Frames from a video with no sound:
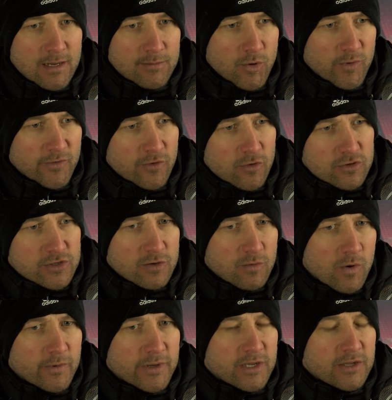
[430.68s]
But we've looked at
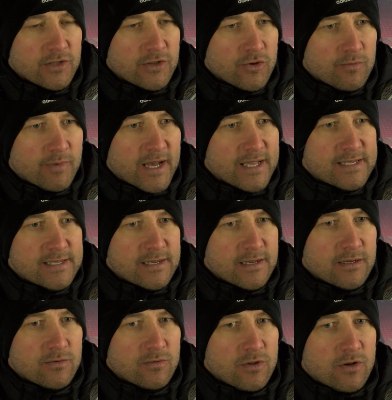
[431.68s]
what we can do
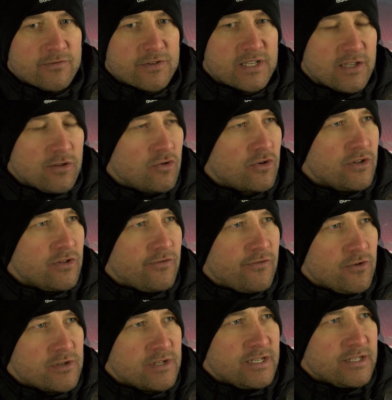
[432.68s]
better. We'll obviously look at the
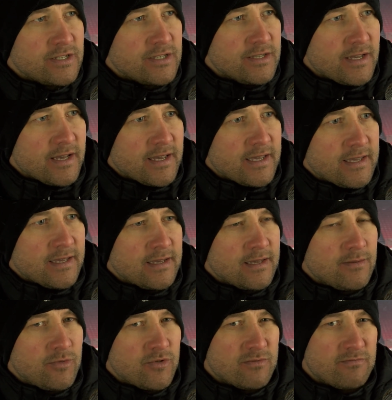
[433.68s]
footage today.
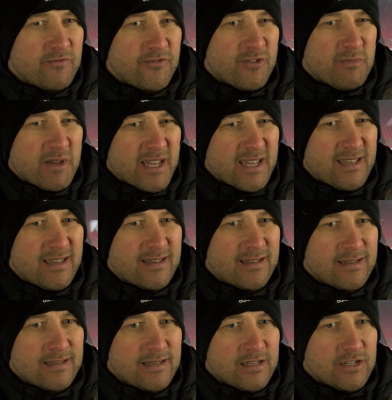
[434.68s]
But for me,
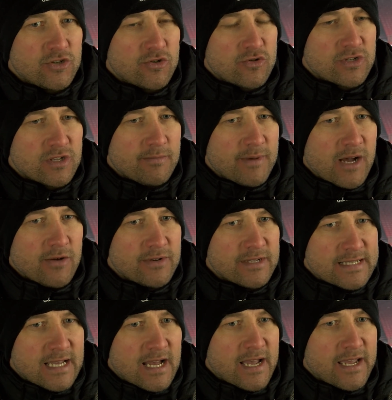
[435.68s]
it's just about
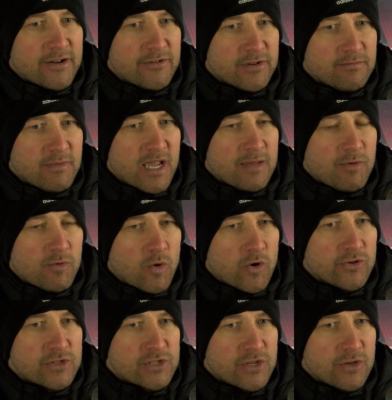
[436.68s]
desire and maybe
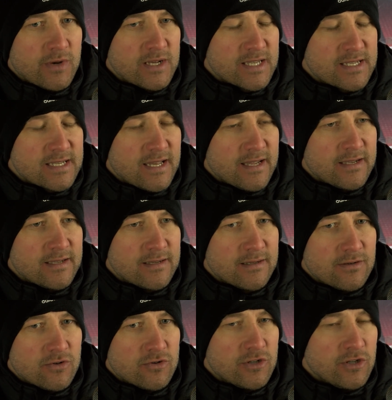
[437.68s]
one or two, as I said
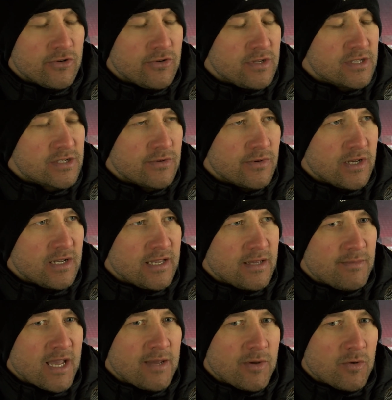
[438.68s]
or alluded to
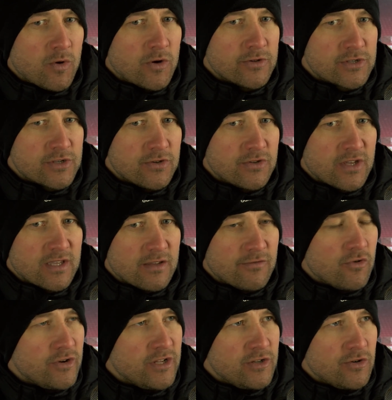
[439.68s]
earlier, maybe one or two think
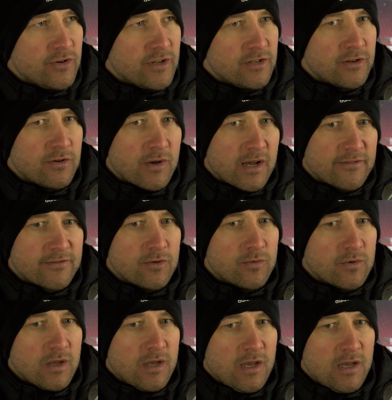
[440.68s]
they've already done it and don't have
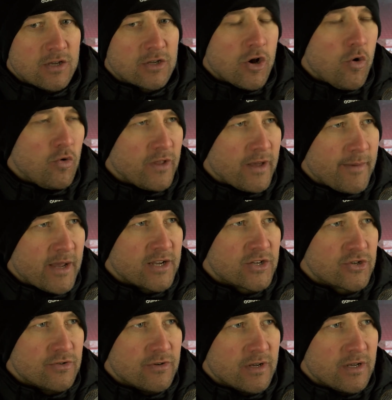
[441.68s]
to go them
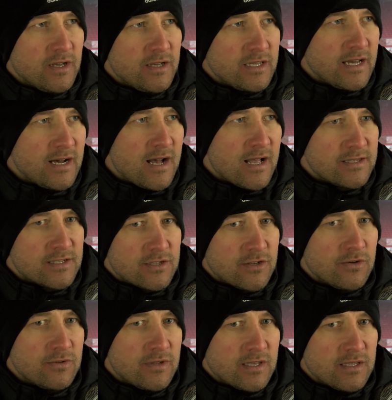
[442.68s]
extra yards,
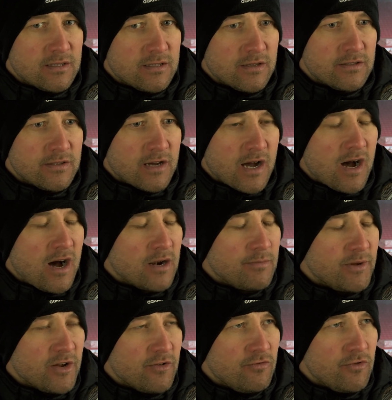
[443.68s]
do the
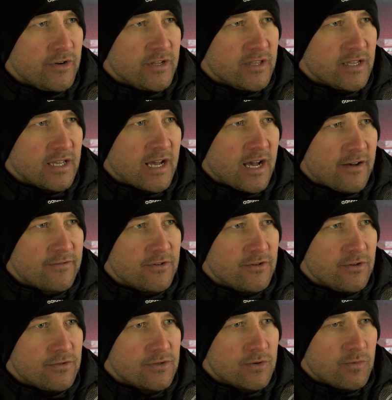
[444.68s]
hard bit of running that you have to
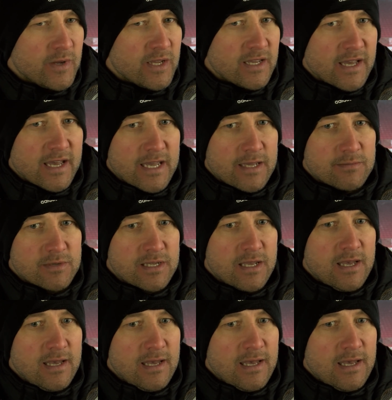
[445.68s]
do to win games.